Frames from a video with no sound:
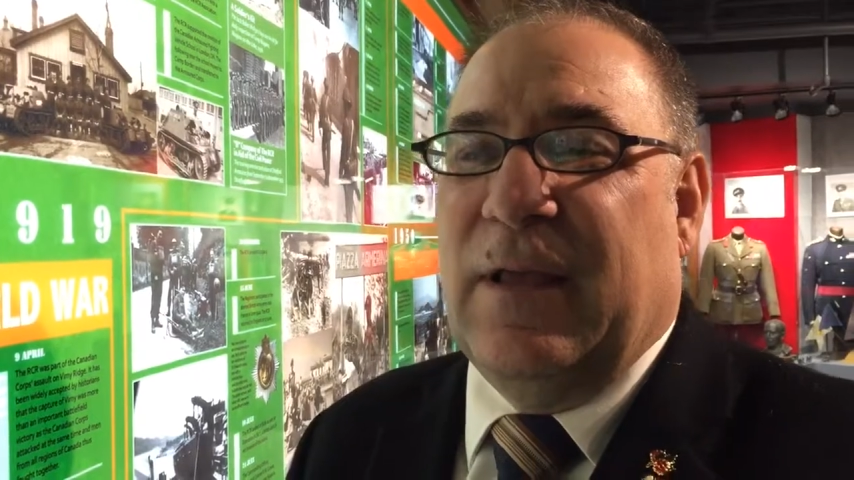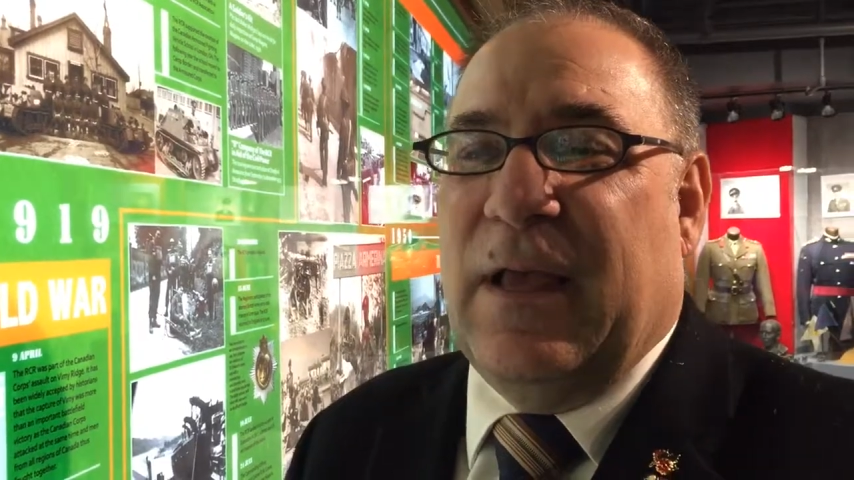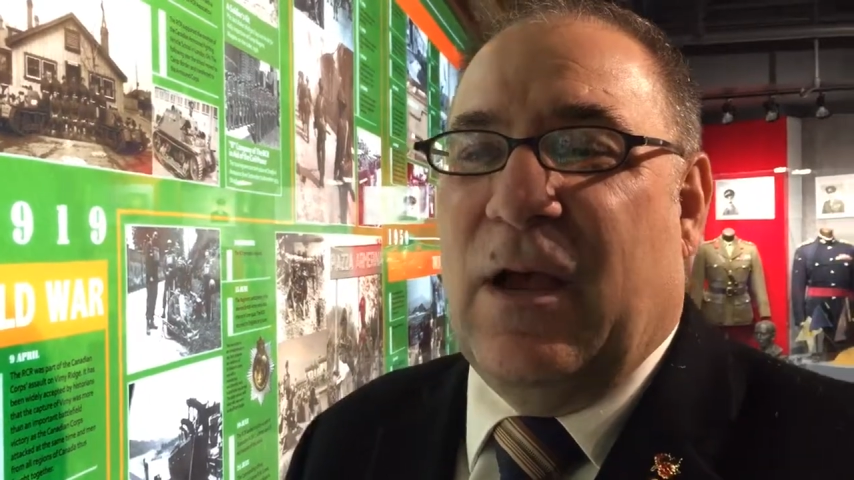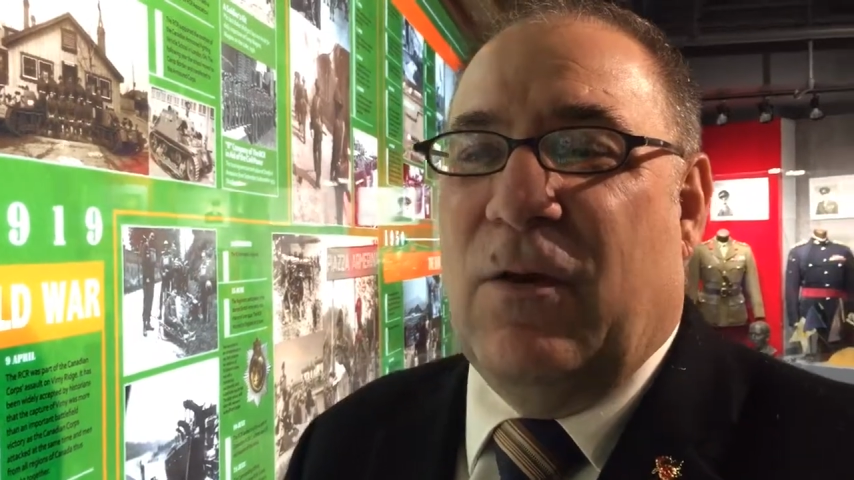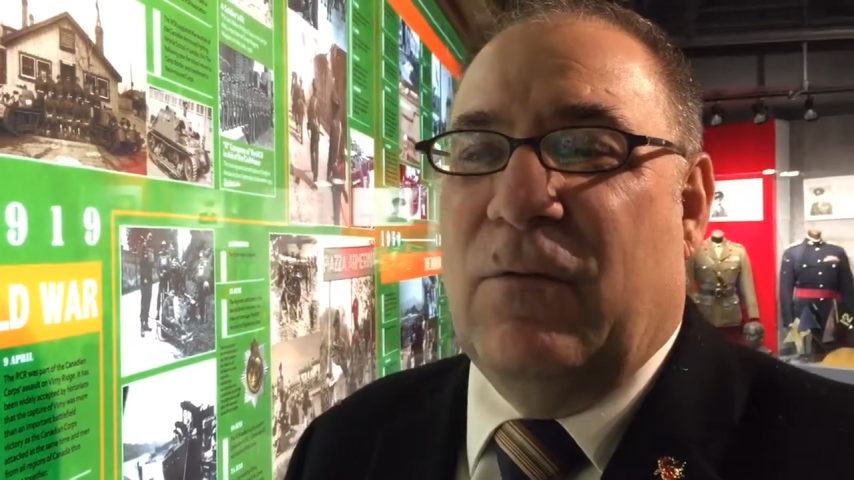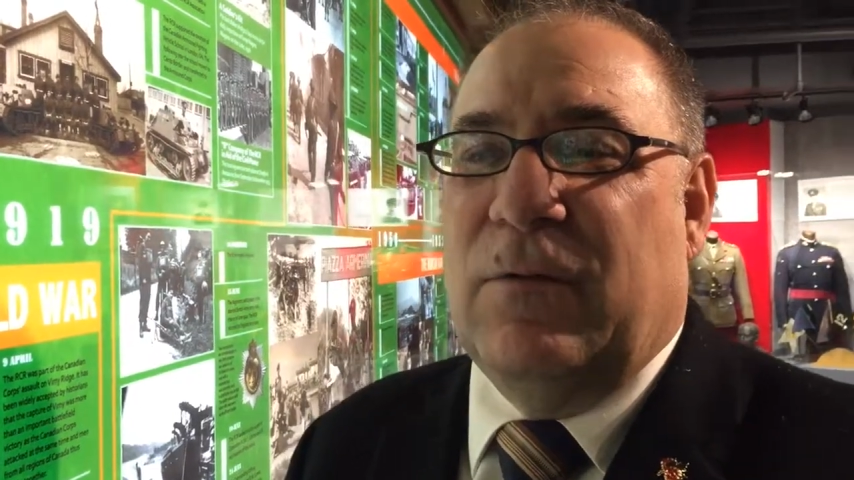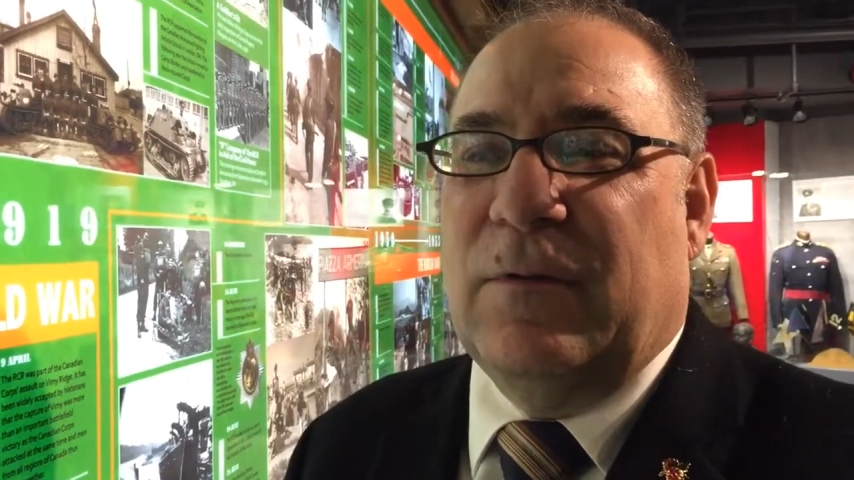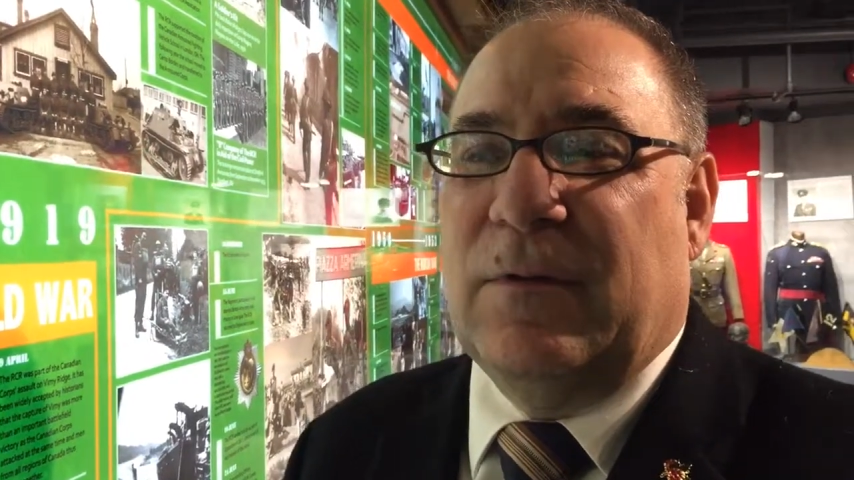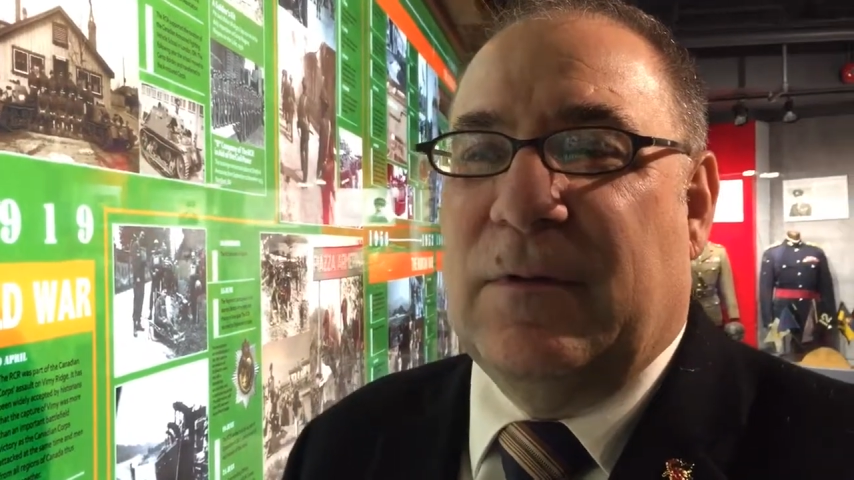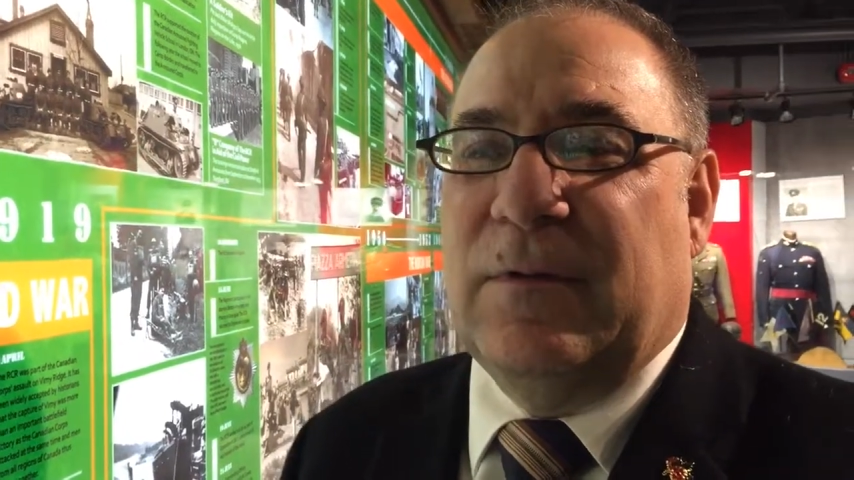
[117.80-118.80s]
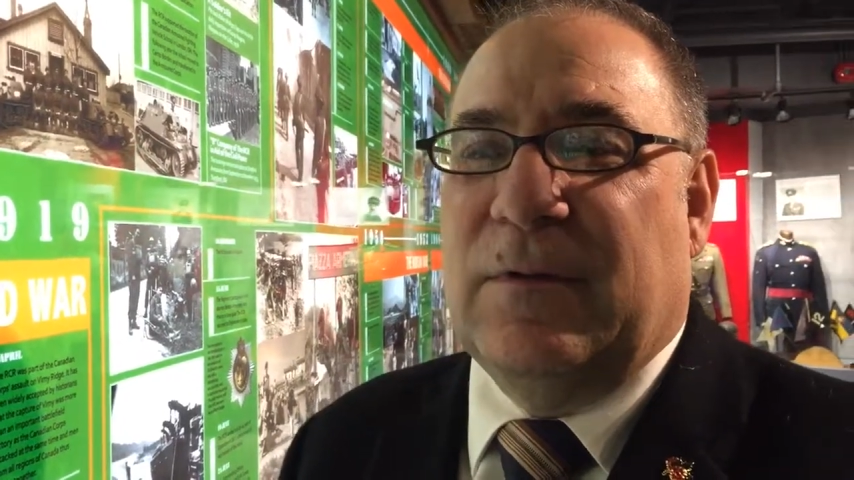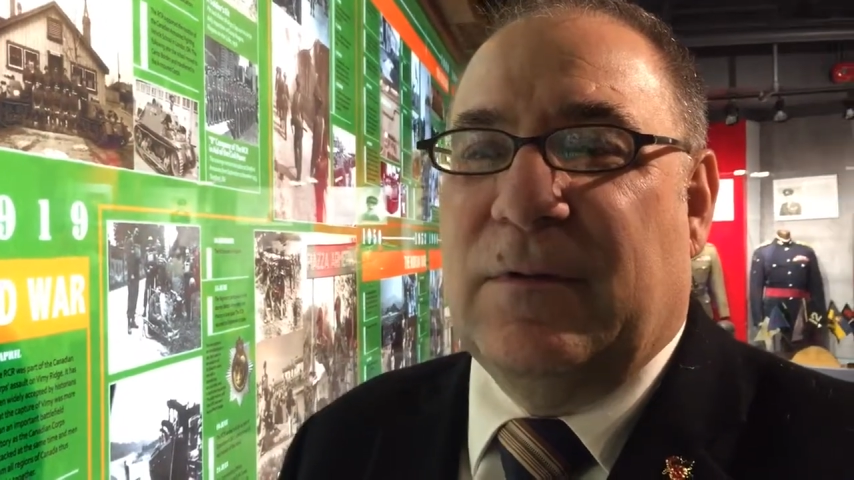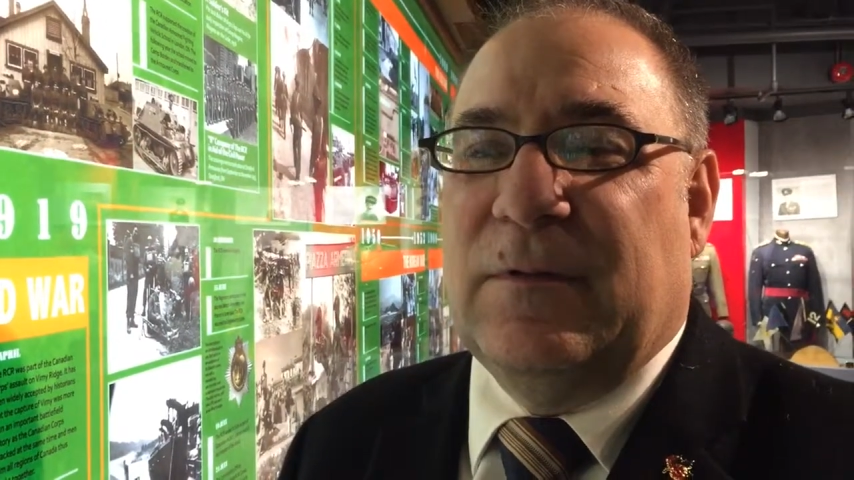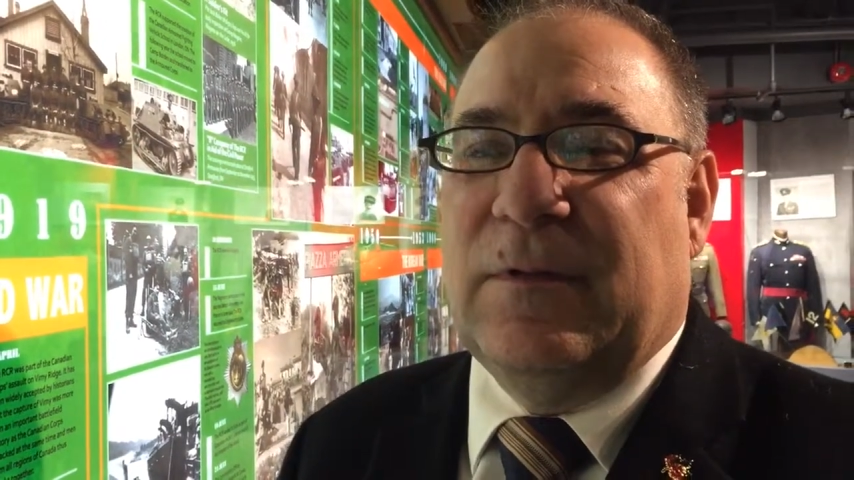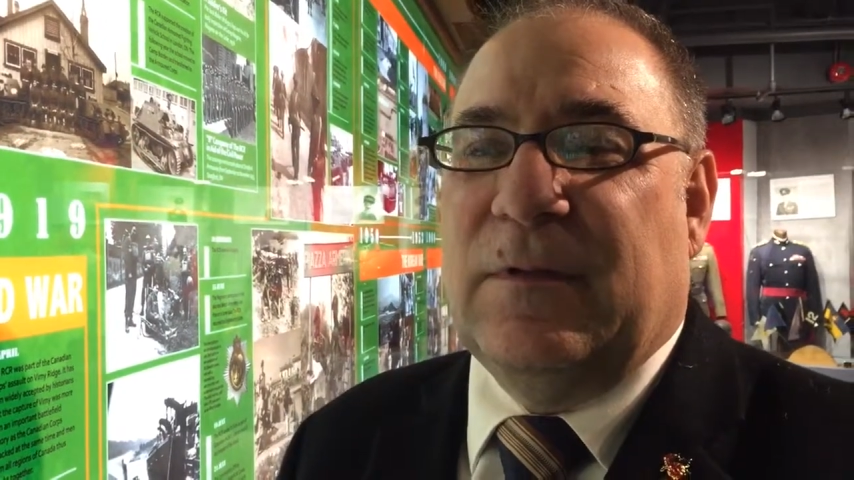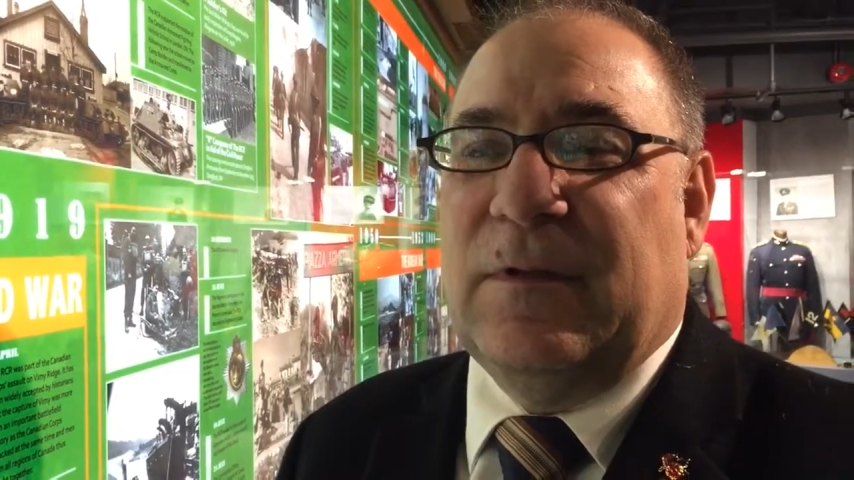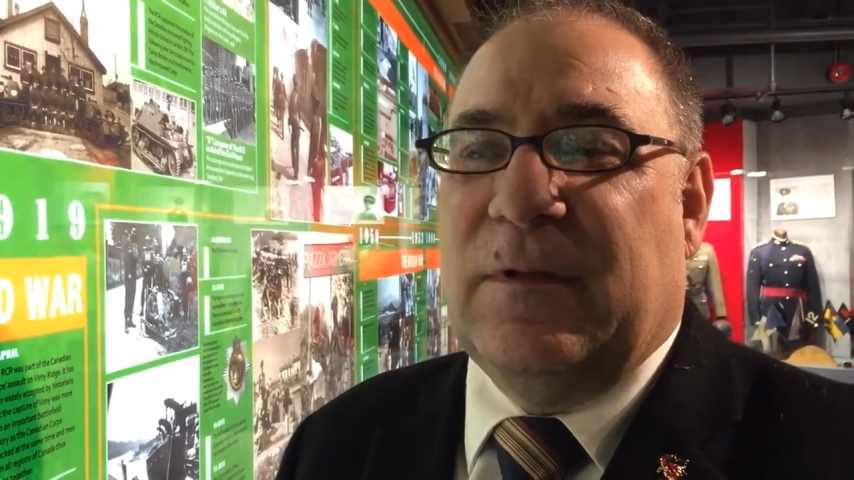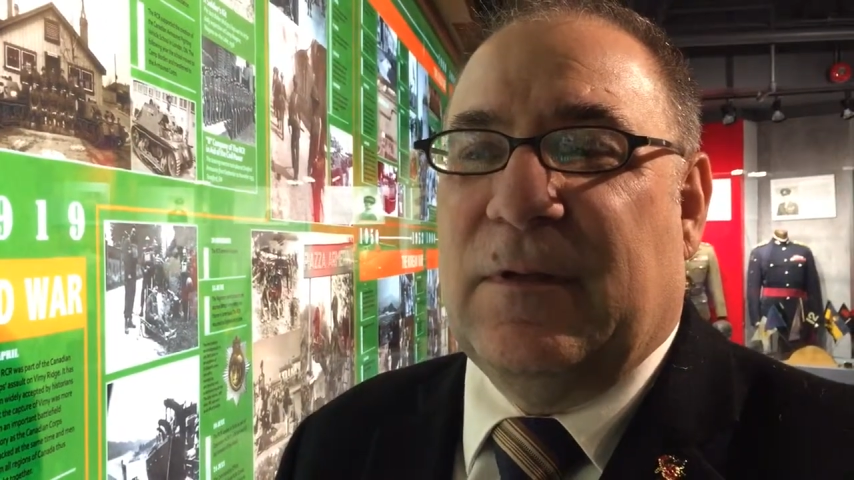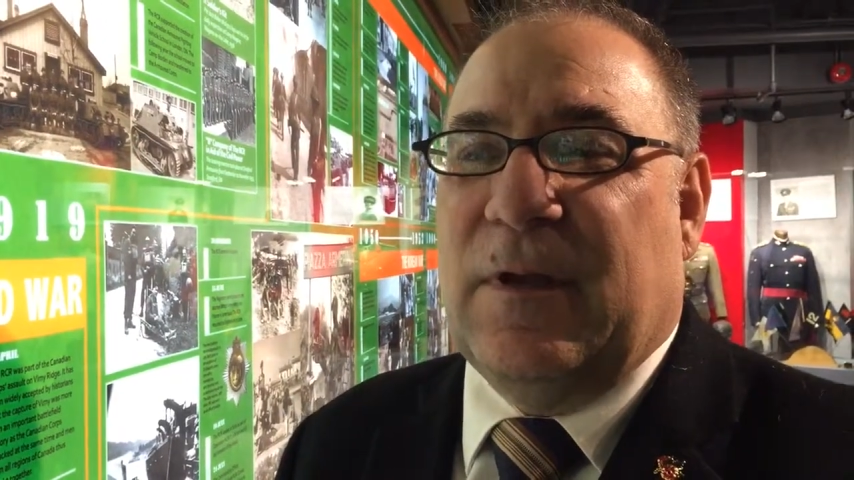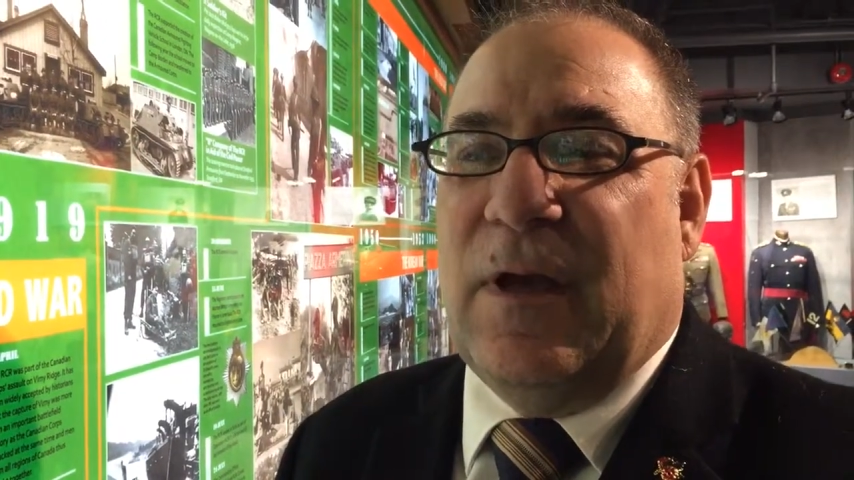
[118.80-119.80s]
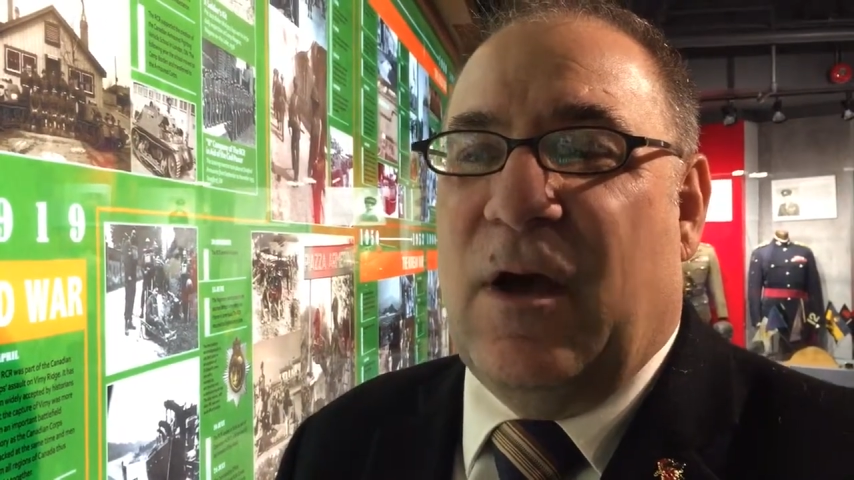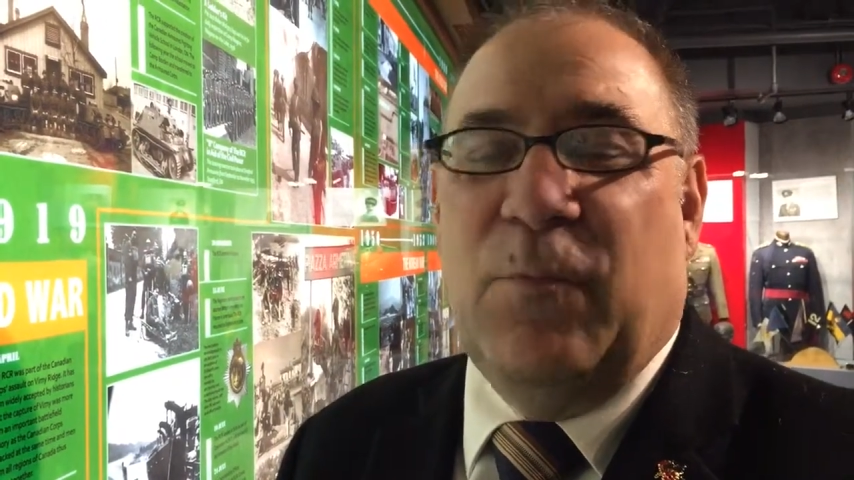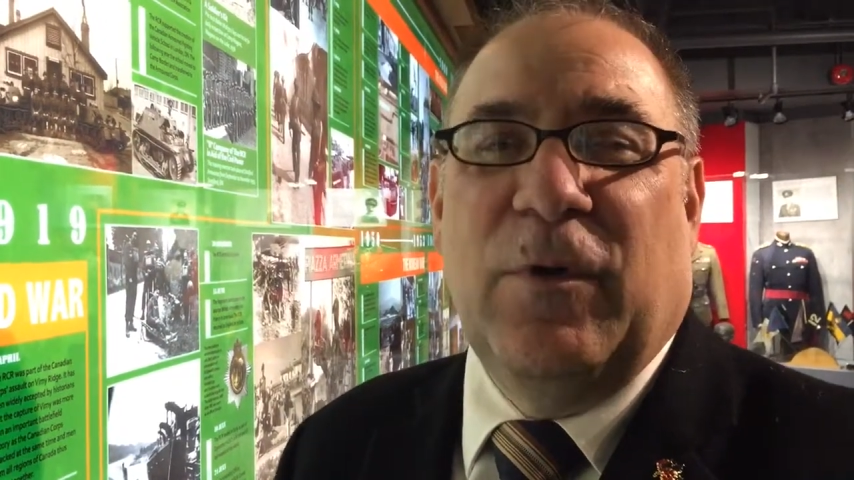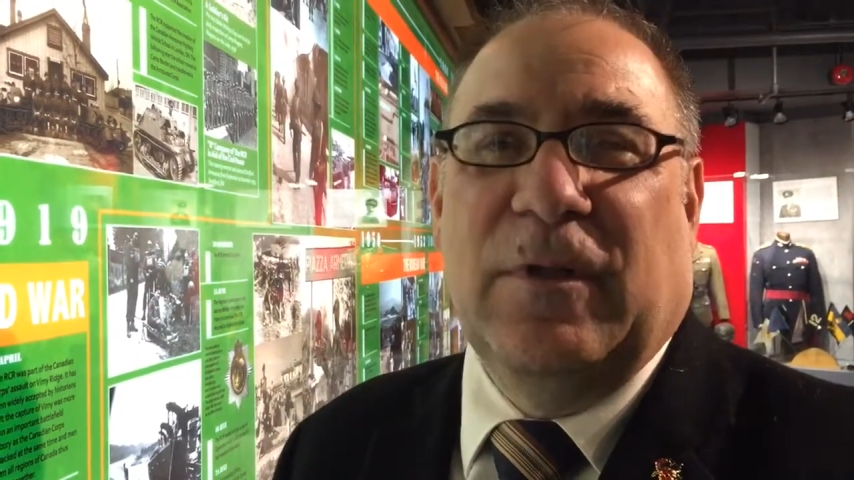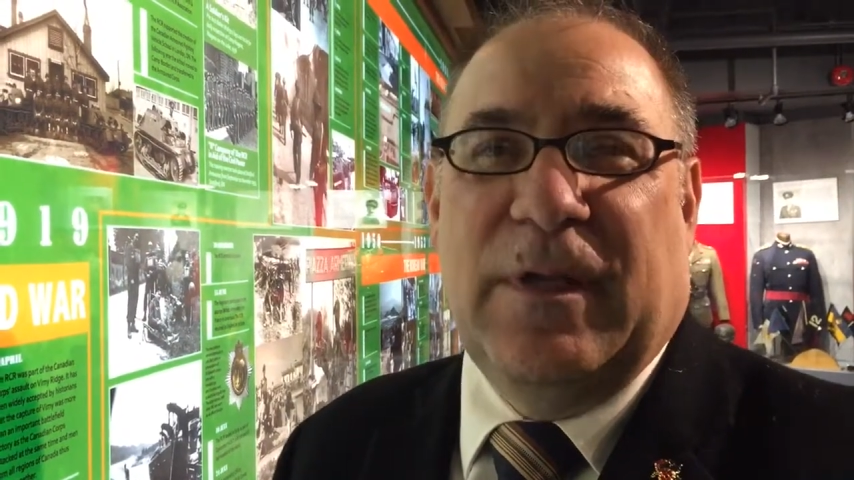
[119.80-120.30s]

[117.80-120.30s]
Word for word: how humble